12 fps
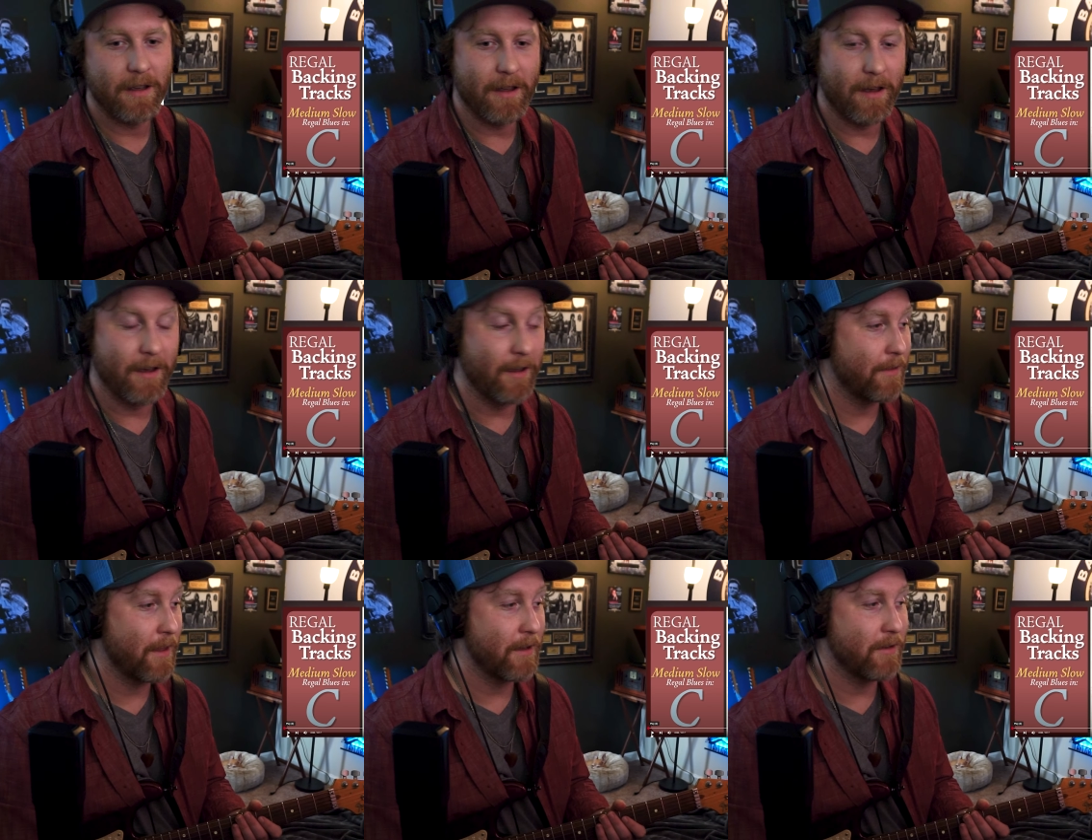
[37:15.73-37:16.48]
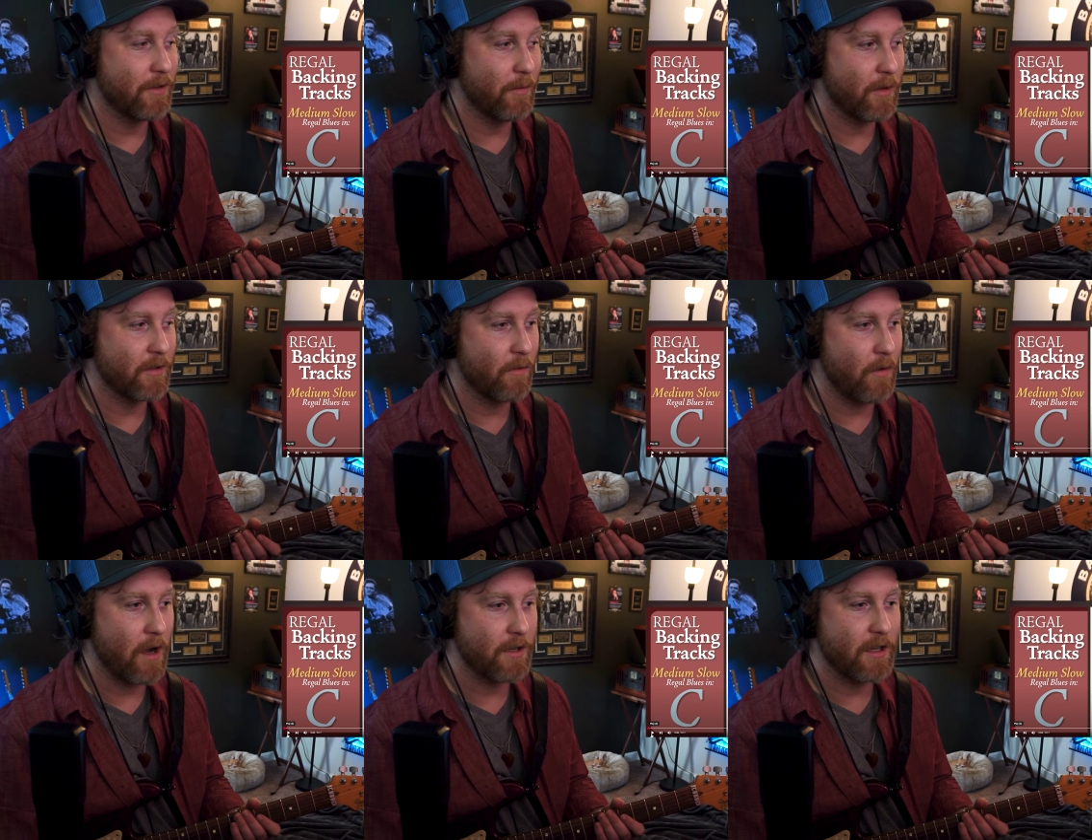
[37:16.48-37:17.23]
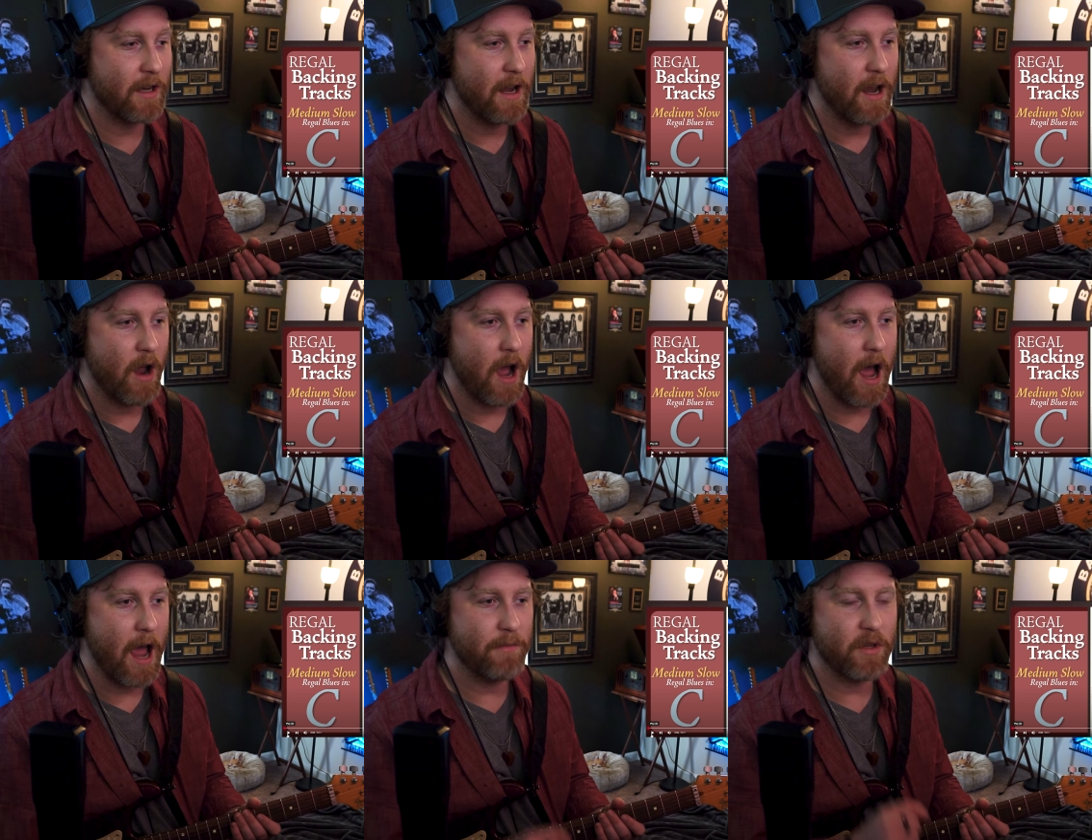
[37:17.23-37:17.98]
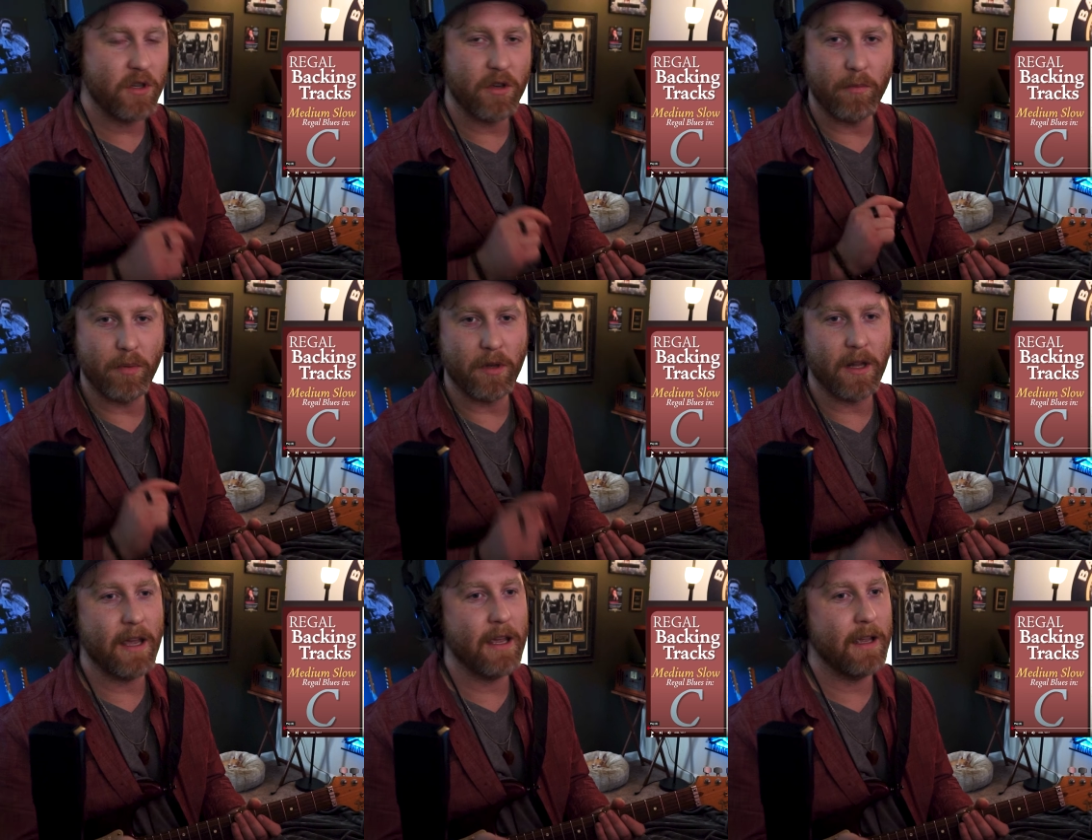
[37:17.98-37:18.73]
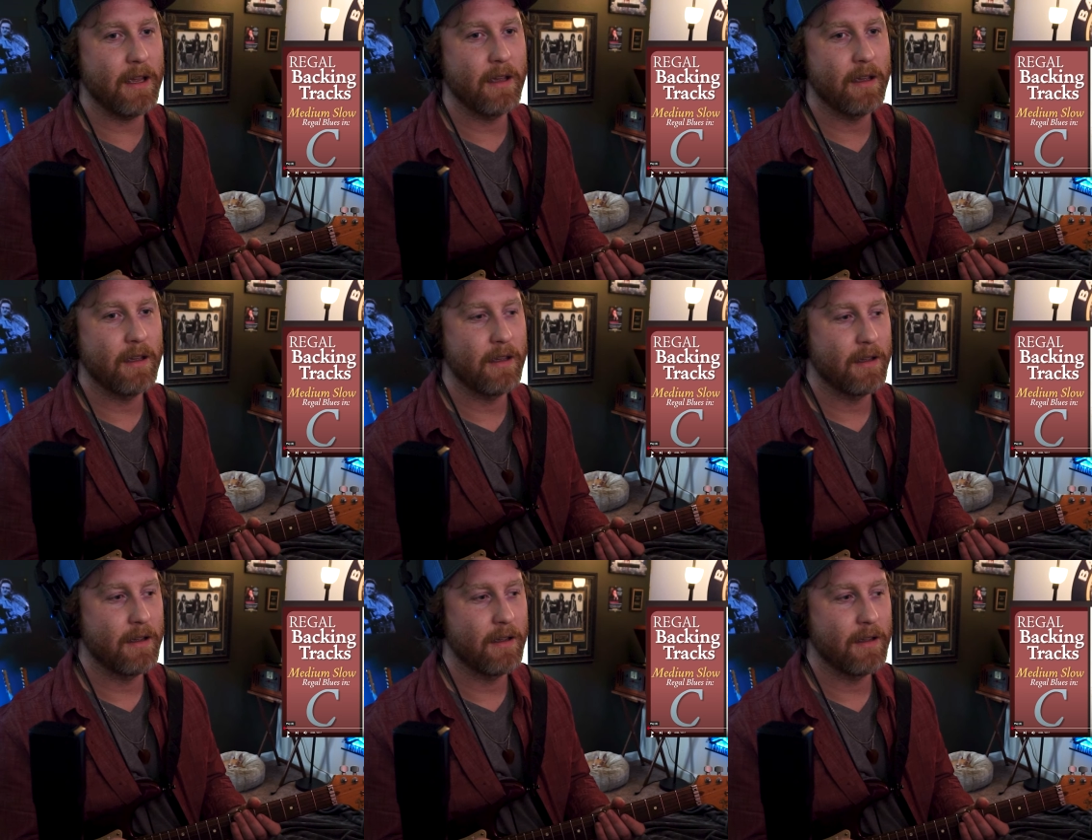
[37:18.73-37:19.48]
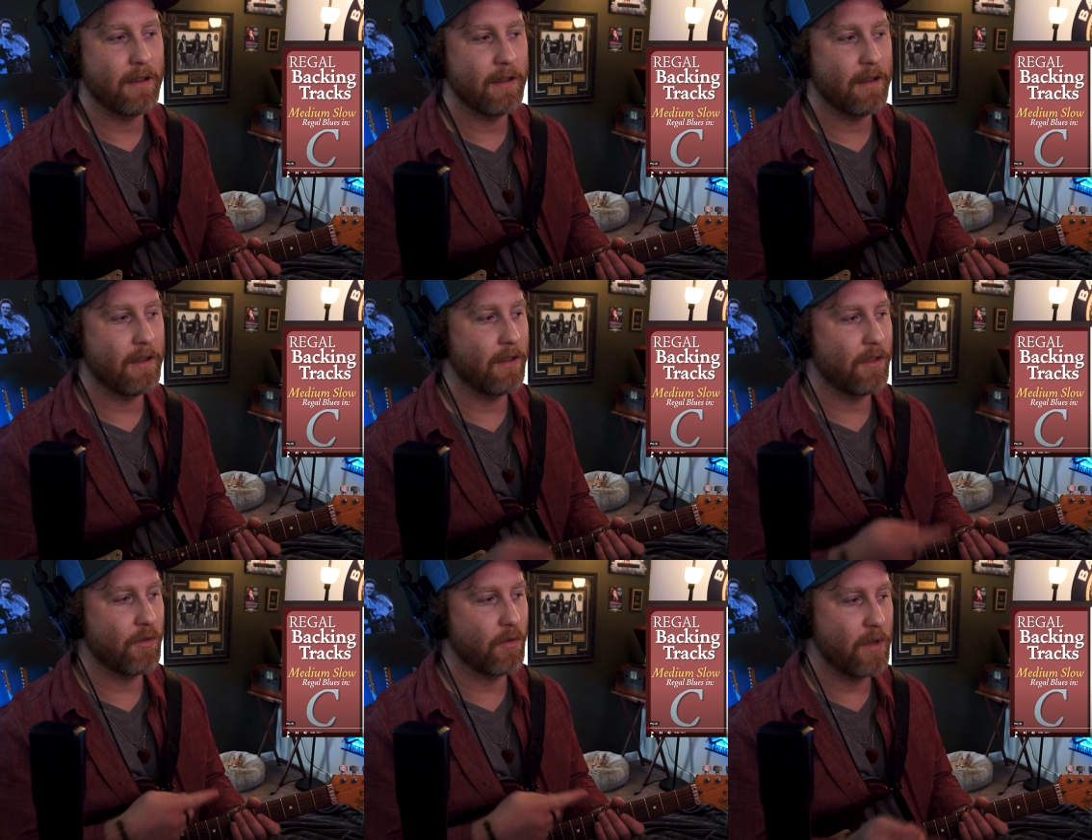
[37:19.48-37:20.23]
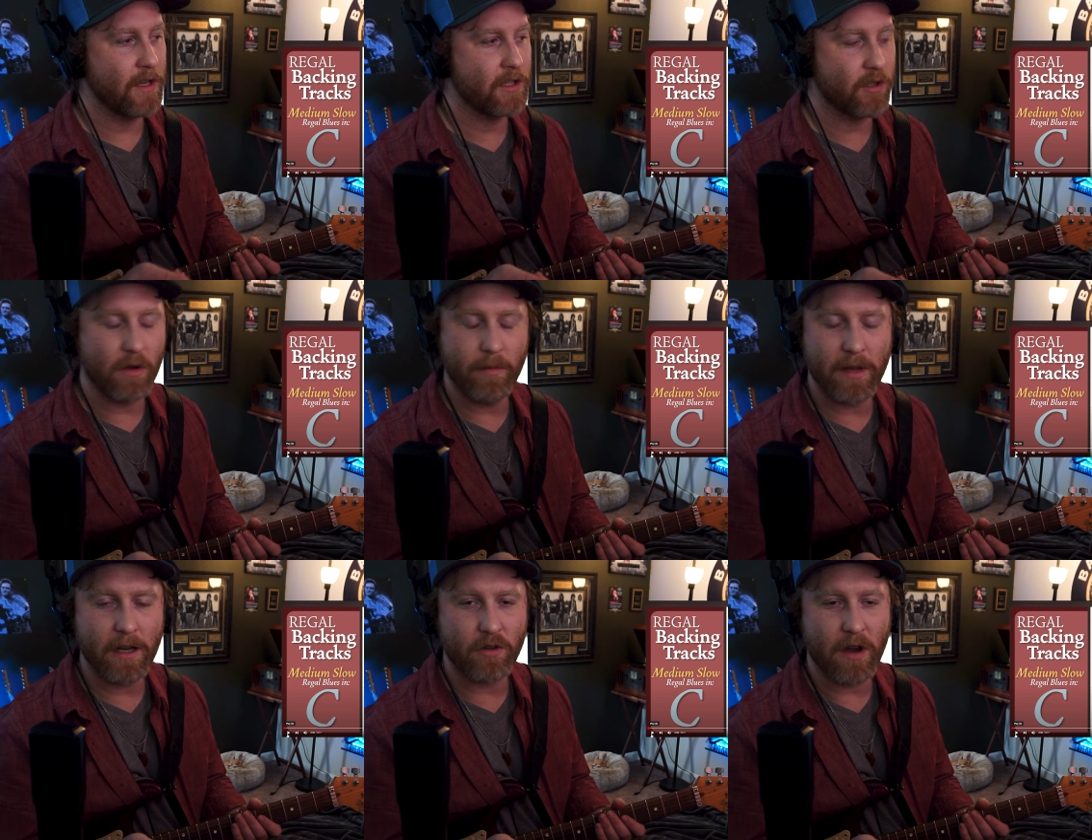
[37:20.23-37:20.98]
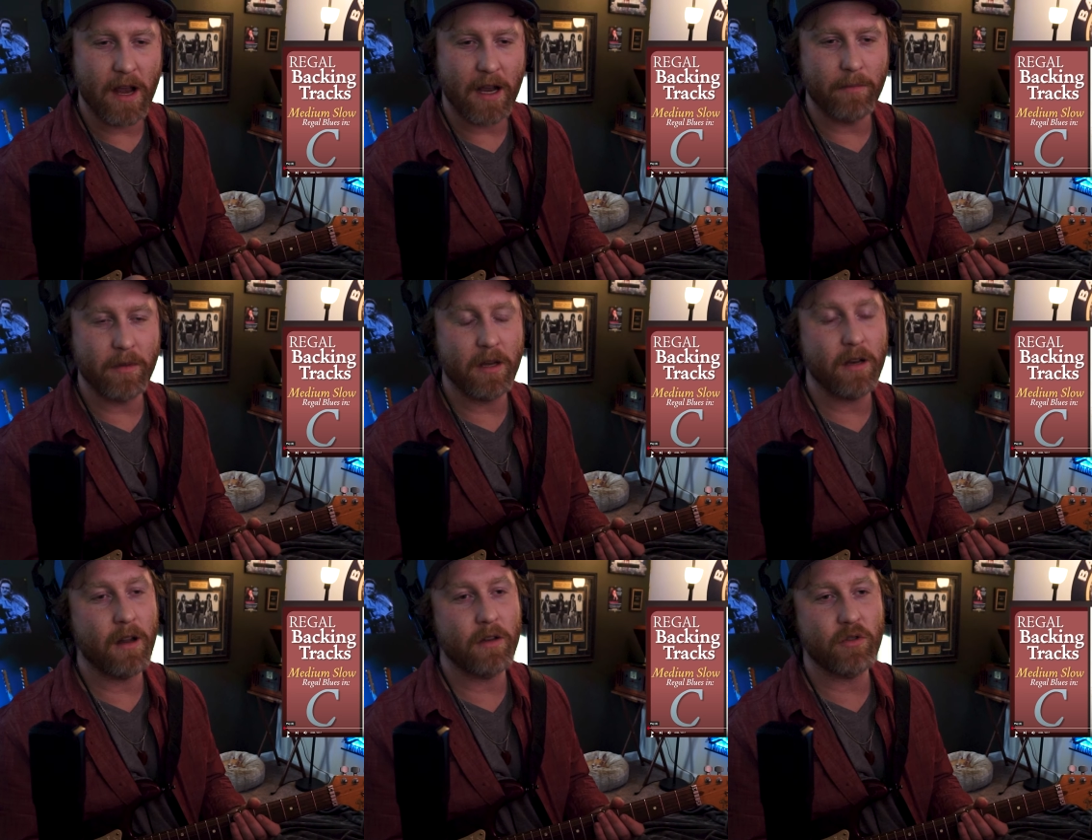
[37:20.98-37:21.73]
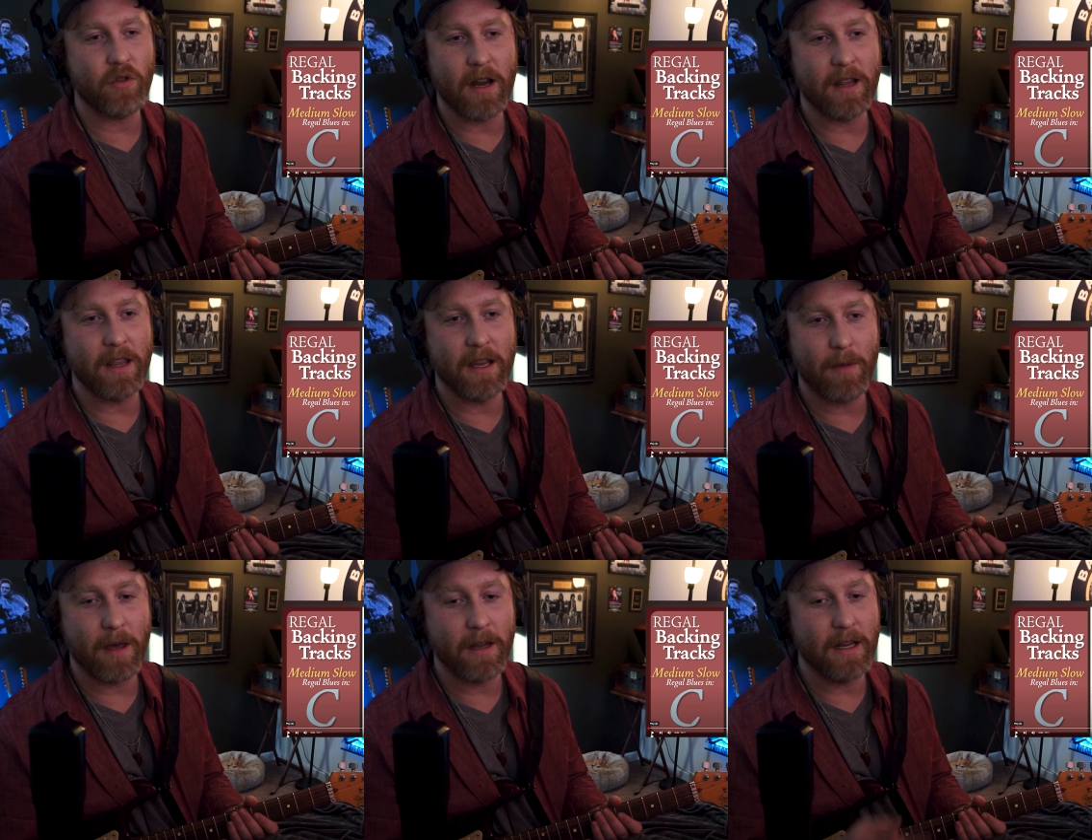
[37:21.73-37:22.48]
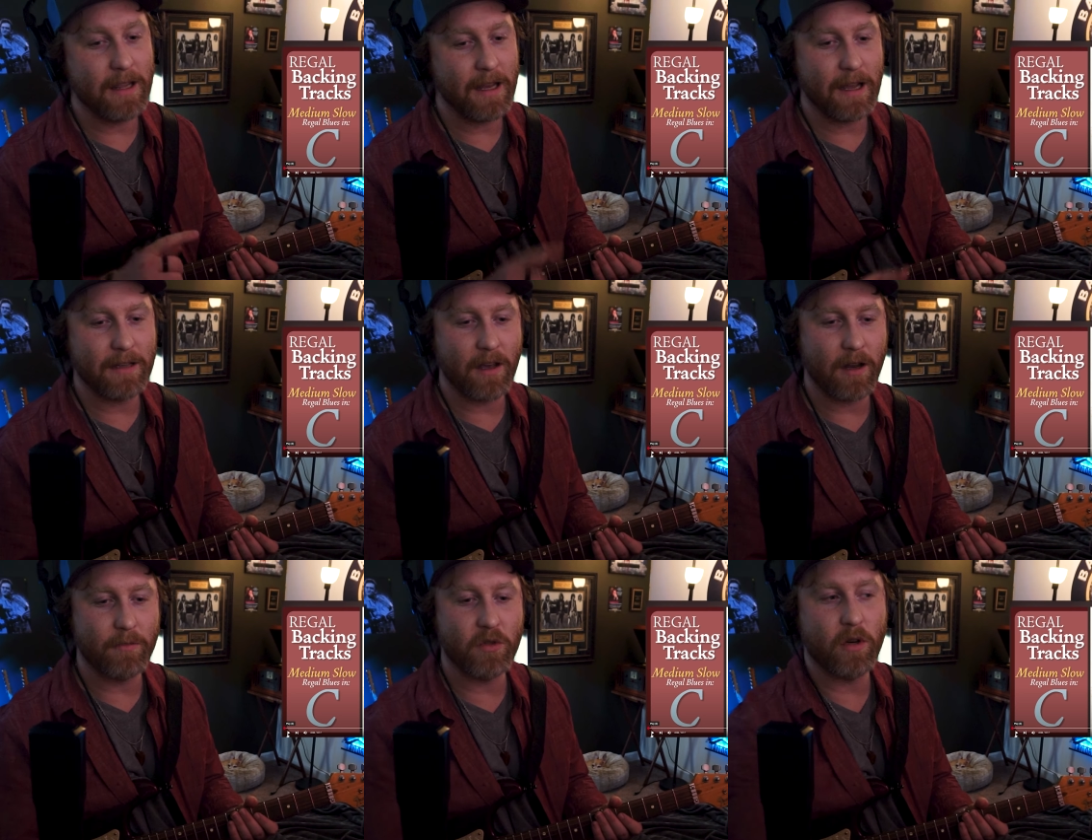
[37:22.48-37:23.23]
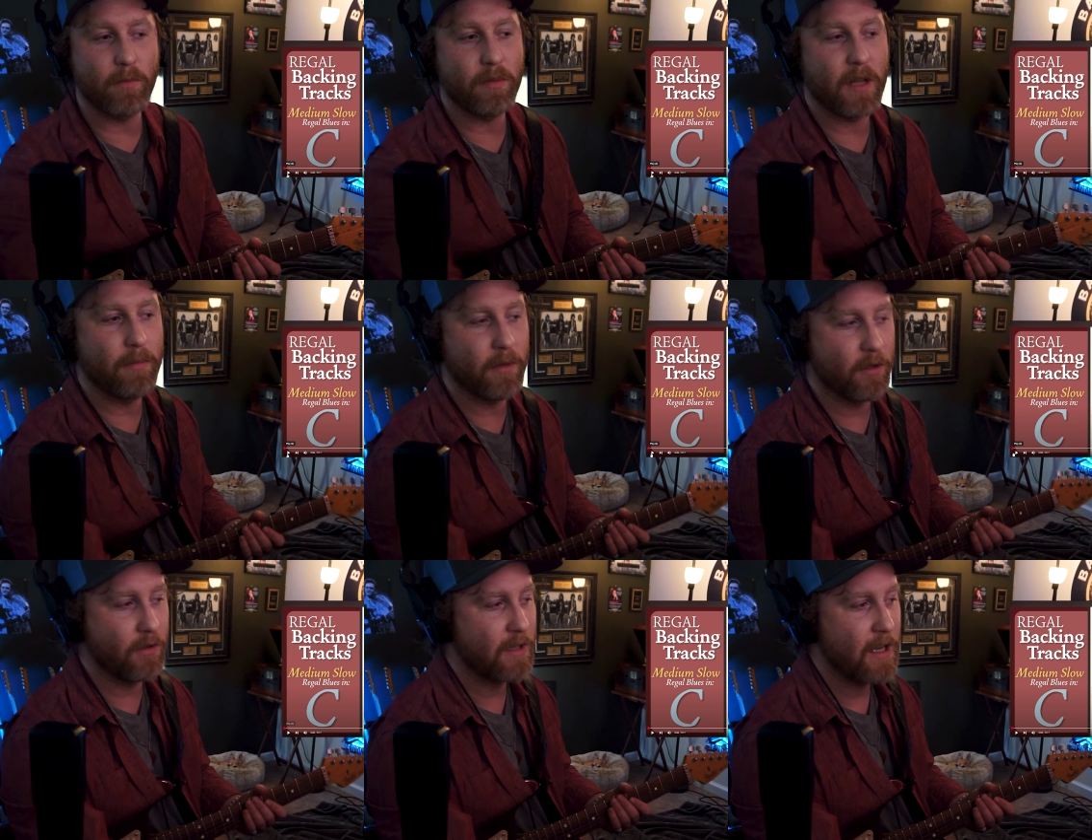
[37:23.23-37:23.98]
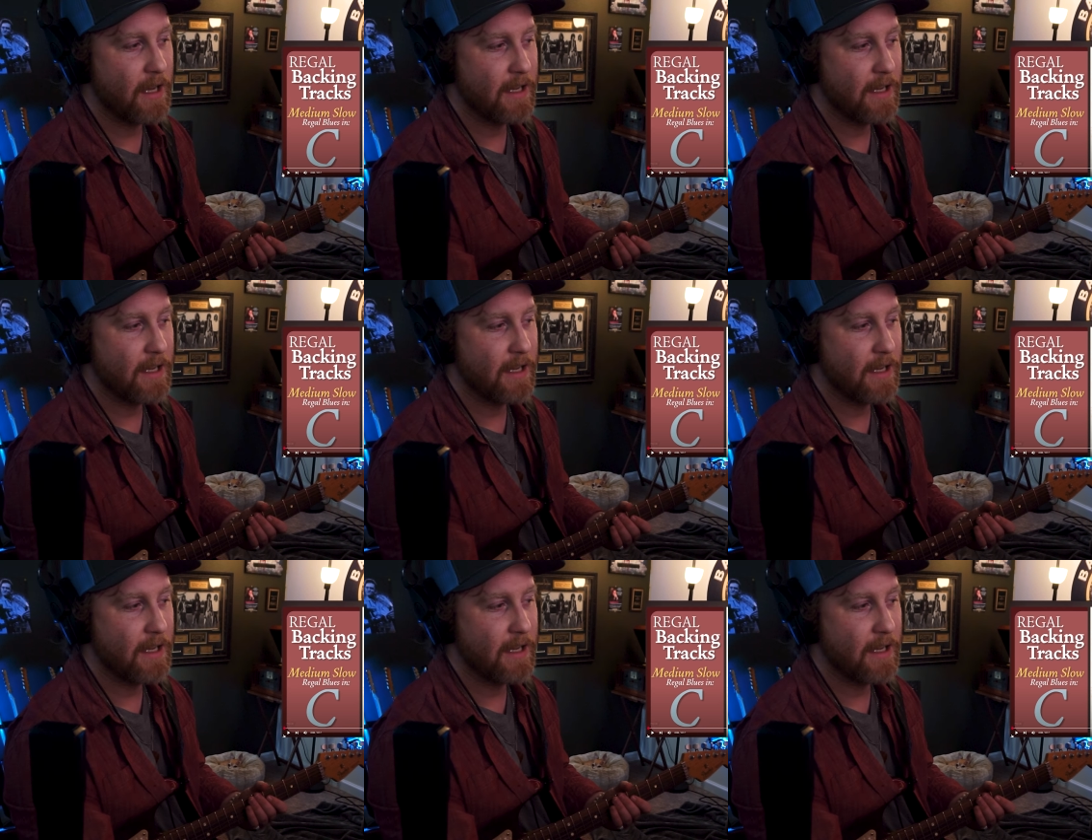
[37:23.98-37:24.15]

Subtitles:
Thank you so much for watching. I'm just going to play through this 3-minute track. I'm going to not try to think about anything I taught. I'm just going to play blues.